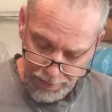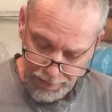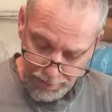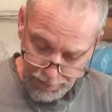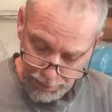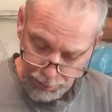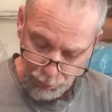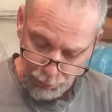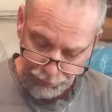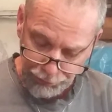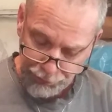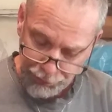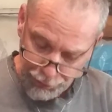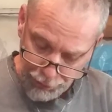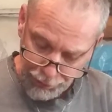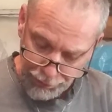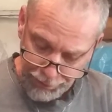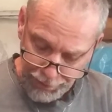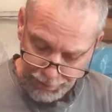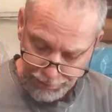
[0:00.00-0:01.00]
It was
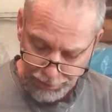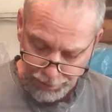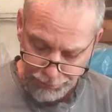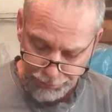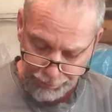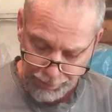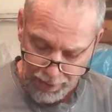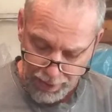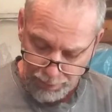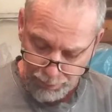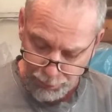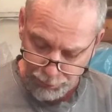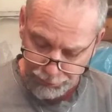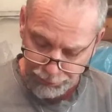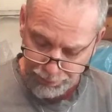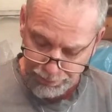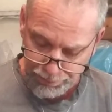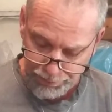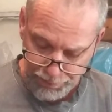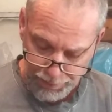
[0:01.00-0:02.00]
good that
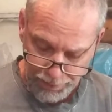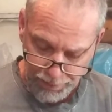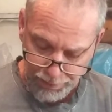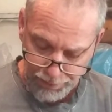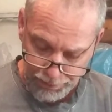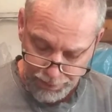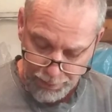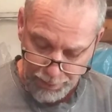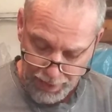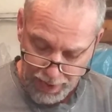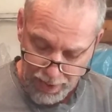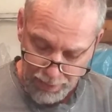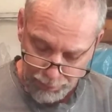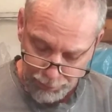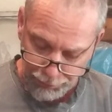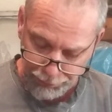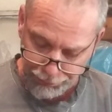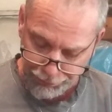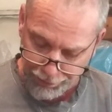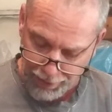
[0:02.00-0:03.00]
the bomb
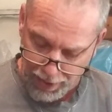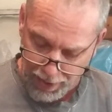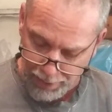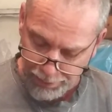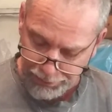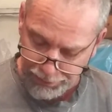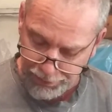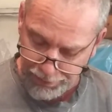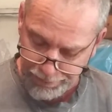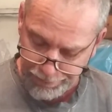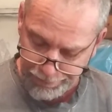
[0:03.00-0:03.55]
was dropped.